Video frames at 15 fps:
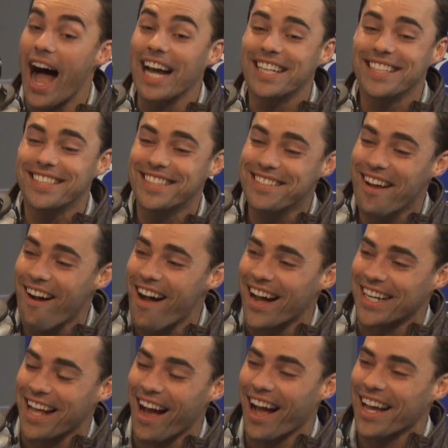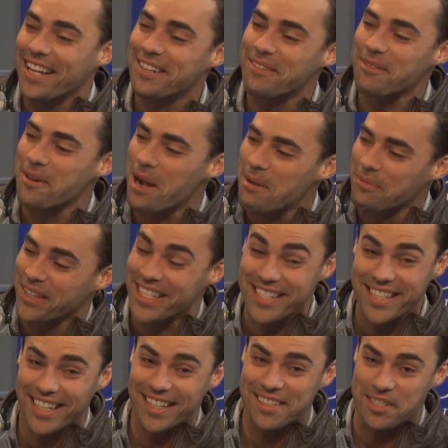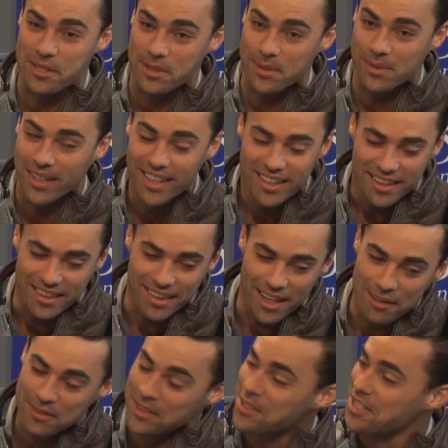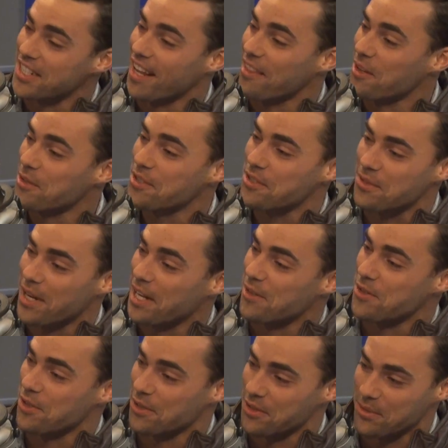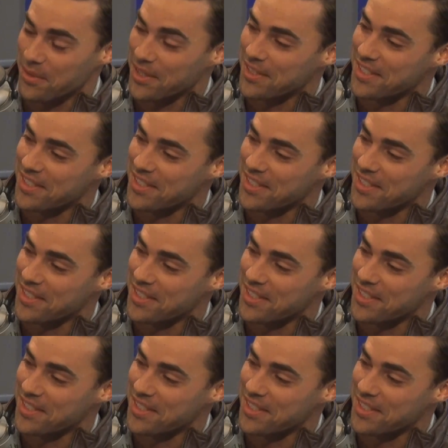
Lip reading: I did not. I grew up listening to Lovers and Other Strangers.